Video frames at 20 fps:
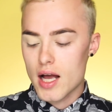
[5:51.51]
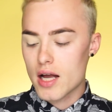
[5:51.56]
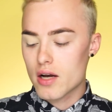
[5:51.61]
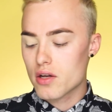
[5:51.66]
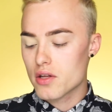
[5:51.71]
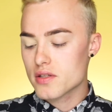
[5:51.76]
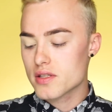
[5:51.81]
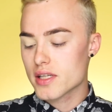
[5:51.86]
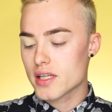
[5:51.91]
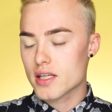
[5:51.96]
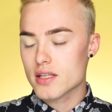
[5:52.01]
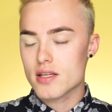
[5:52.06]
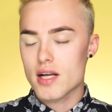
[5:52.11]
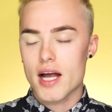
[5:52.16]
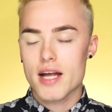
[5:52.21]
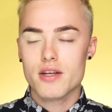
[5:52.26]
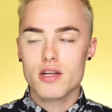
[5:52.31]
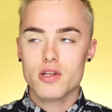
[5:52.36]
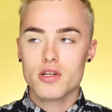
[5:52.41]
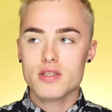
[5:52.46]
I know
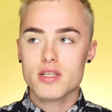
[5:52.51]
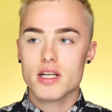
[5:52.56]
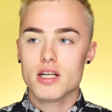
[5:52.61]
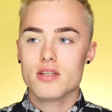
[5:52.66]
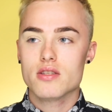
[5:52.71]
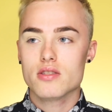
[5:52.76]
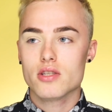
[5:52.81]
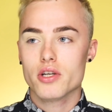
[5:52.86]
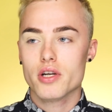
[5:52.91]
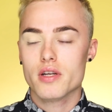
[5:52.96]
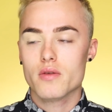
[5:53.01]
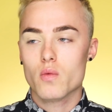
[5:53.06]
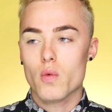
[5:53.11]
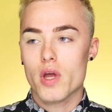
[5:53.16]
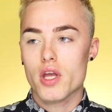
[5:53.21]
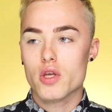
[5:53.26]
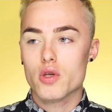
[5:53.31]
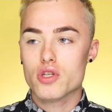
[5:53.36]
there's like a certain way